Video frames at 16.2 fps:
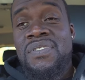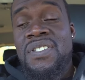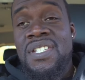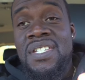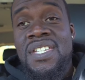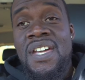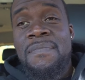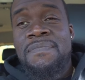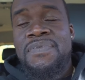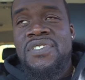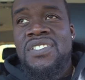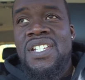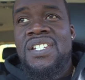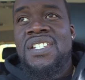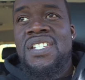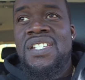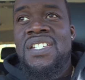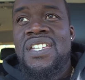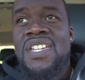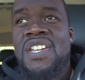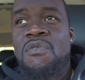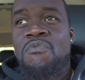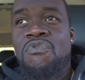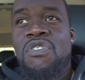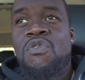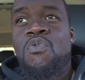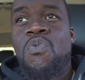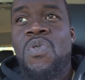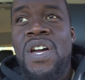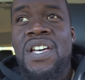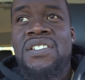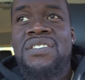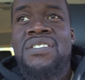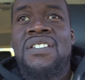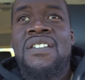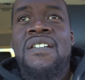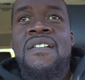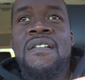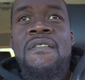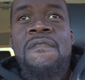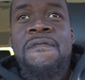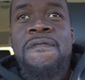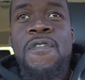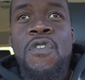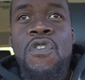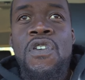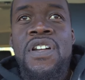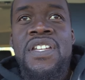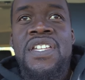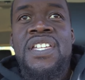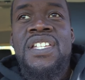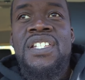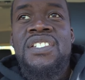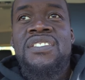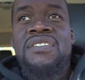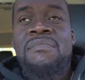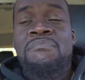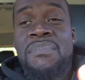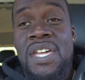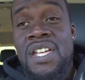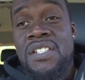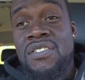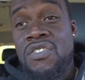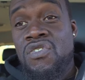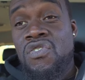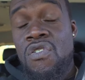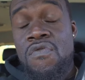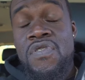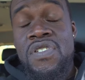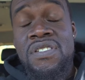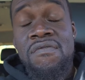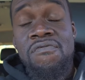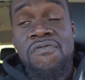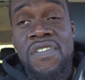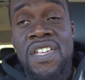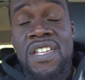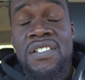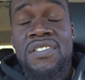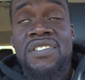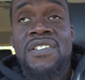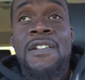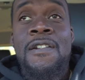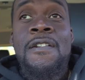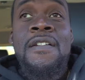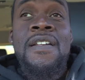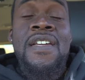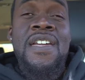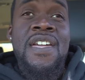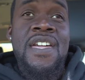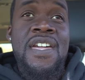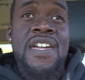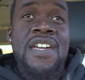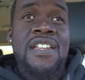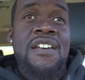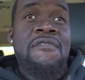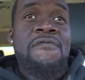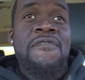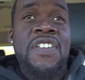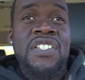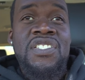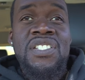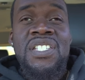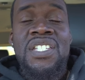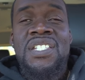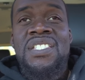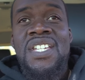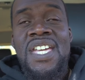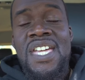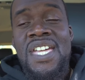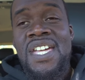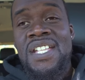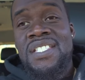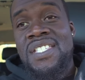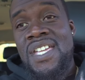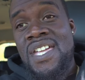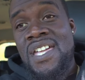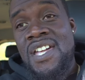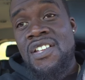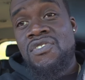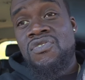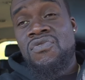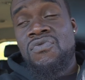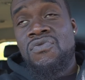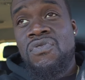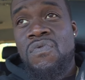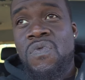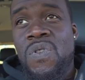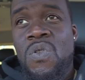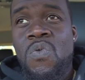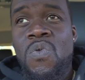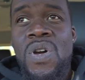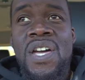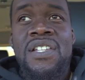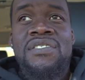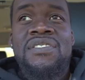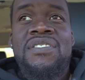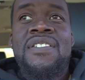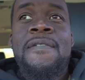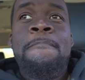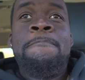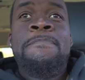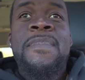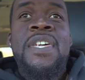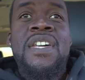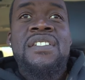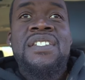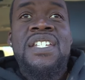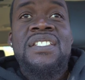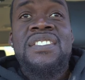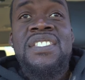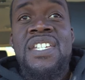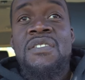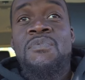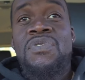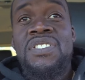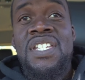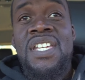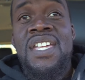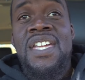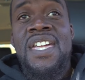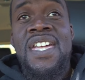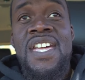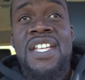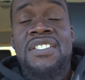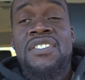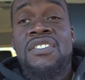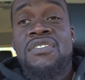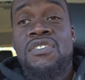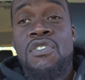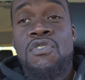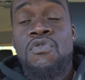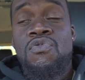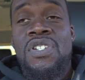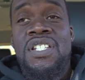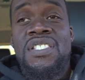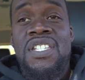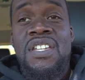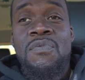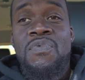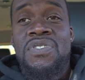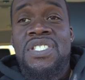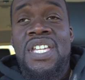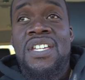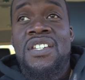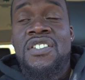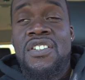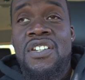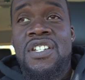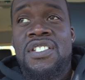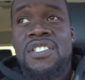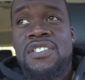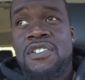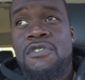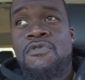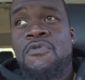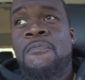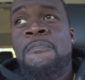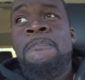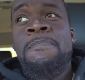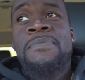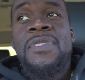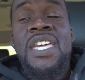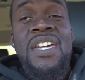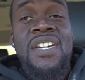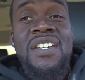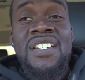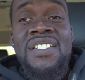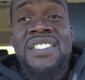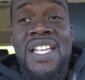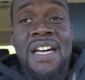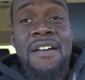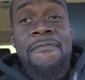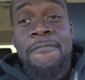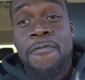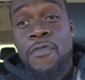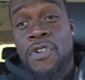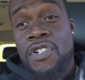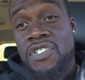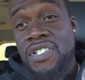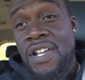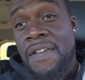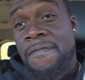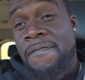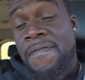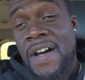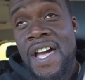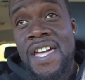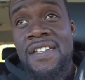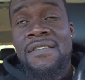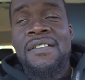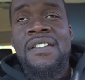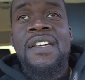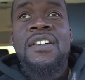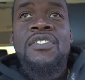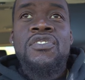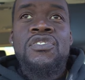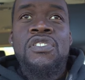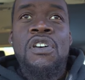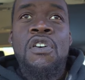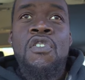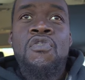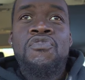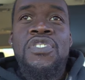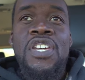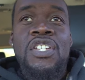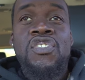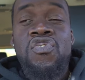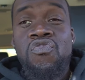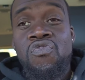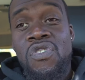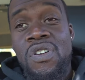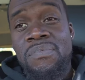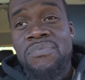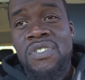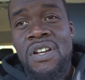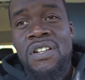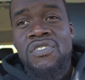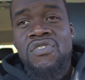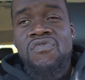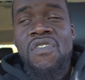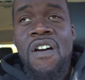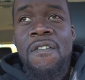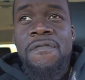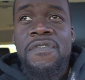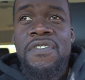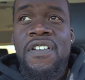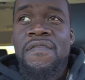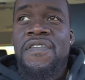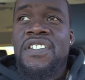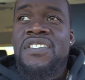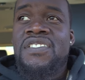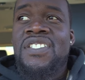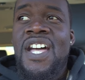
He kept sending in requests for his mandatory defense, and eventually they had to answer the request. And they did what they had to do. They did what they could do. They could not force a fight, so they stripped Terence Crawford of his